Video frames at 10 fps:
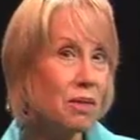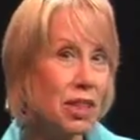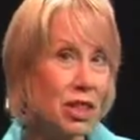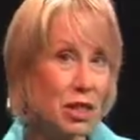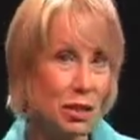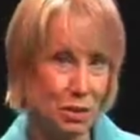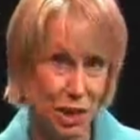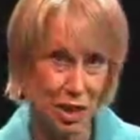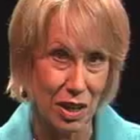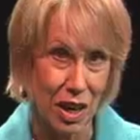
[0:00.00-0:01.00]
of his
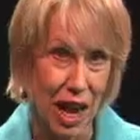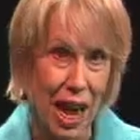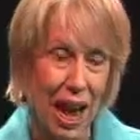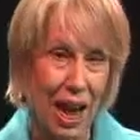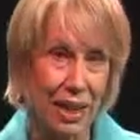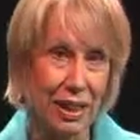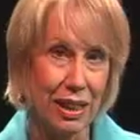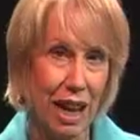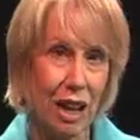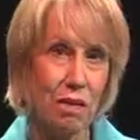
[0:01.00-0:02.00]
career had a
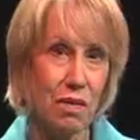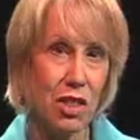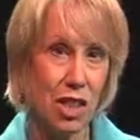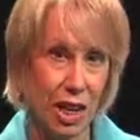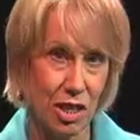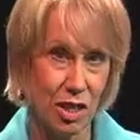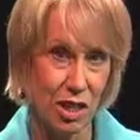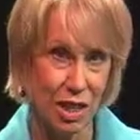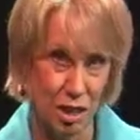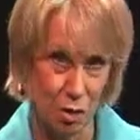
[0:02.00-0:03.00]

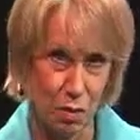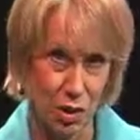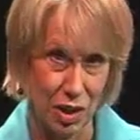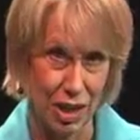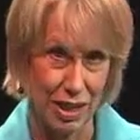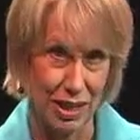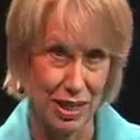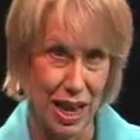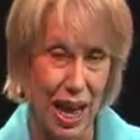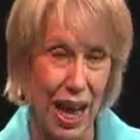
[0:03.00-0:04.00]
life-changing
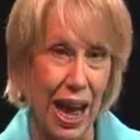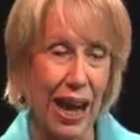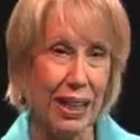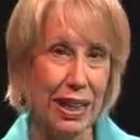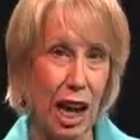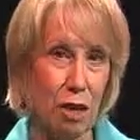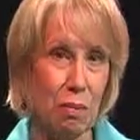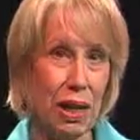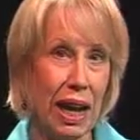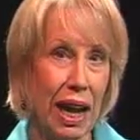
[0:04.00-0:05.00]
experience, and
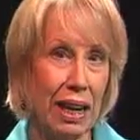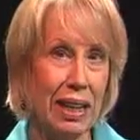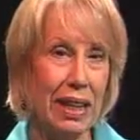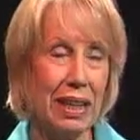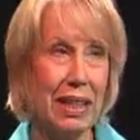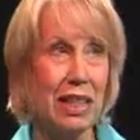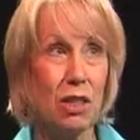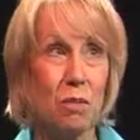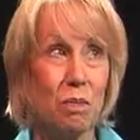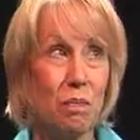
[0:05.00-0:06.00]
that began
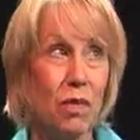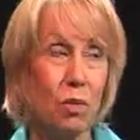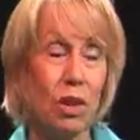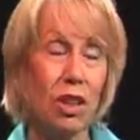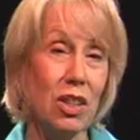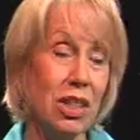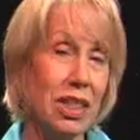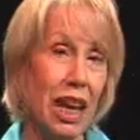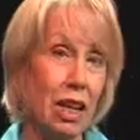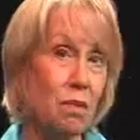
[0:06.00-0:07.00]
his, one could
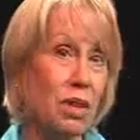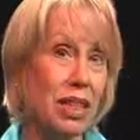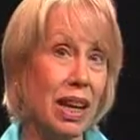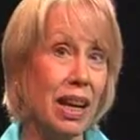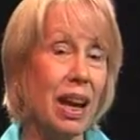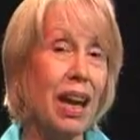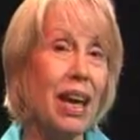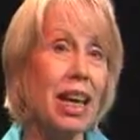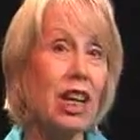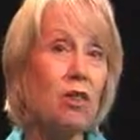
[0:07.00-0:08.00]
say it was a
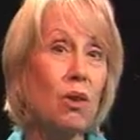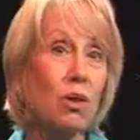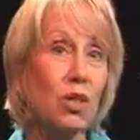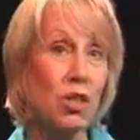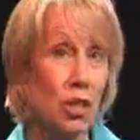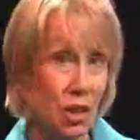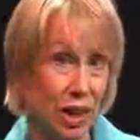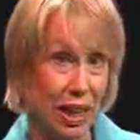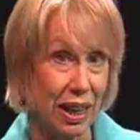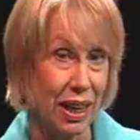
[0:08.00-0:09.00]
hero's
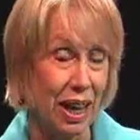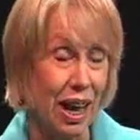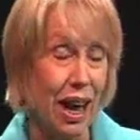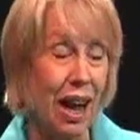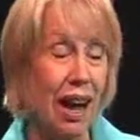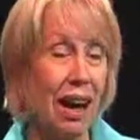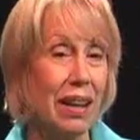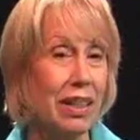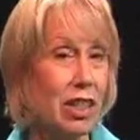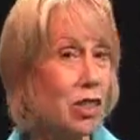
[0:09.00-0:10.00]
journey
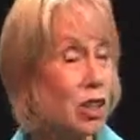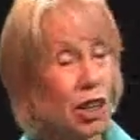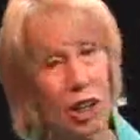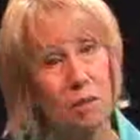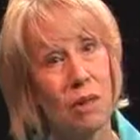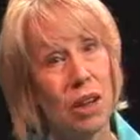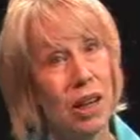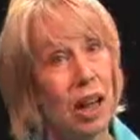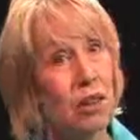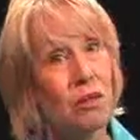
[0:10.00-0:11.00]
that took him on
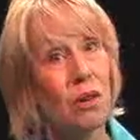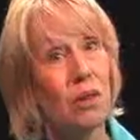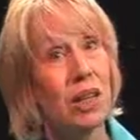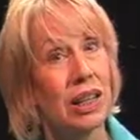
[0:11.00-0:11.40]
another road